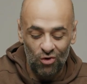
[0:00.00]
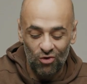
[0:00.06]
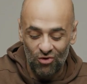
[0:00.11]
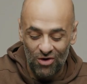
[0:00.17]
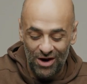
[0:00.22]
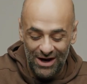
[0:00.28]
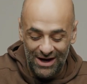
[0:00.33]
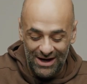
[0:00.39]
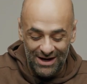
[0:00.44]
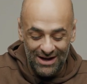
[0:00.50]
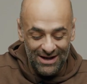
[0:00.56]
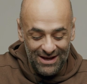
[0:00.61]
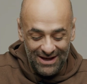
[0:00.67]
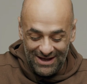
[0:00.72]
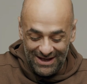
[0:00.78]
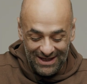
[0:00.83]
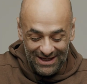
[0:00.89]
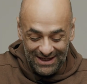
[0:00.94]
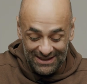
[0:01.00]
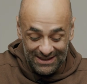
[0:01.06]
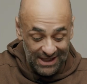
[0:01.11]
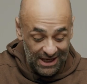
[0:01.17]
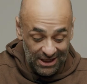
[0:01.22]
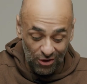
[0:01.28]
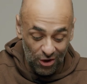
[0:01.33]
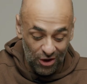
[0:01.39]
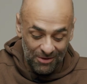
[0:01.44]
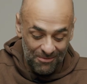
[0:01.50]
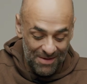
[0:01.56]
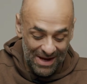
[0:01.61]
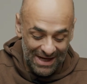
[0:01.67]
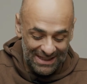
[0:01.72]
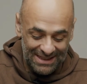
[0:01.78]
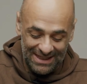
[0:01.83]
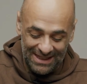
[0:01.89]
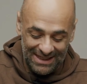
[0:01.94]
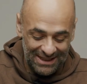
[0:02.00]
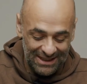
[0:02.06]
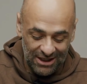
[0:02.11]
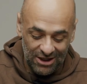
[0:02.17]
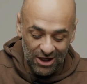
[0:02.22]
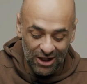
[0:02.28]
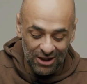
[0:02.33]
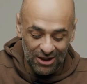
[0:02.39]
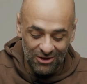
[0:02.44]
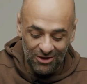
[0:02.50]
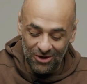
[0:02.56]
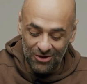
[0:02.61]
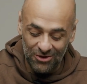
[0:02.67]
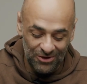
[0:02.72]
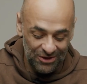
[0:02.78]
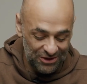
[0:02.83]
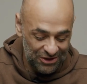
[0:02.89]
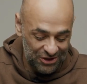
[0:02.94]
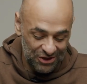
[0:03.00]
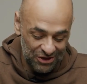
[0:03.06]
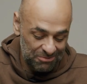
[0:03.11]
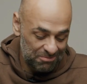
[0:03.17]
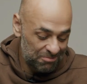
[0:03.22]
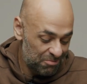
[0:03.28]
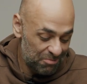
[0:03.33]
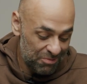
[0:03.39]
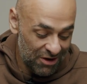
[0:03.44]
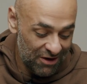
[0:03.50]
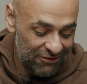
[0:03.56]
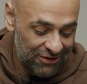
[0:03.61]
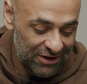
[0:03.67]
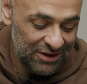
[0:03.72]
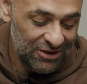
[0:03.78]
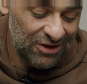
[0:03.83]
great, is they look amazing. The color code is just perfect